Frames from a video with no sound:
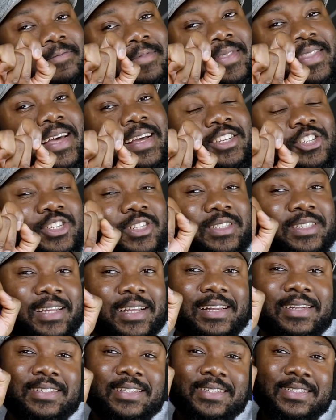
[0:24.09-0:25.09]
that just
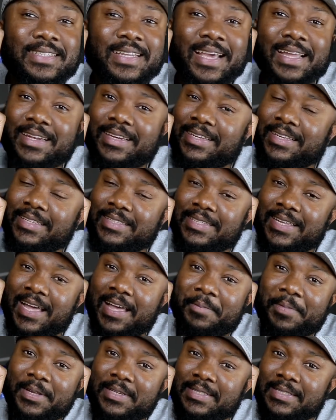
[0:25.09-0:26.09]
tells us that the
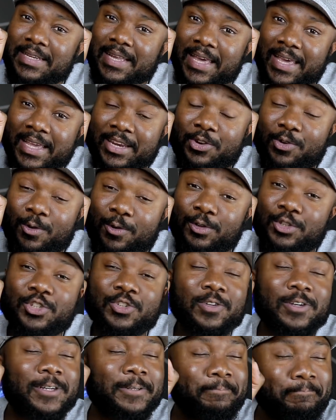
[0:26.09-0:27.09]
Tab S8
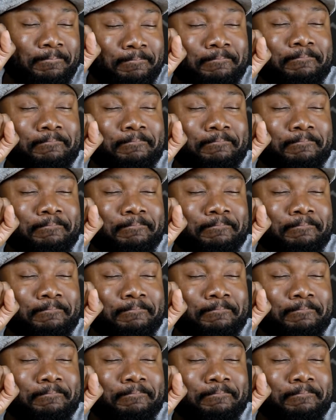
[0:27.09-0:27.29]
Ultra,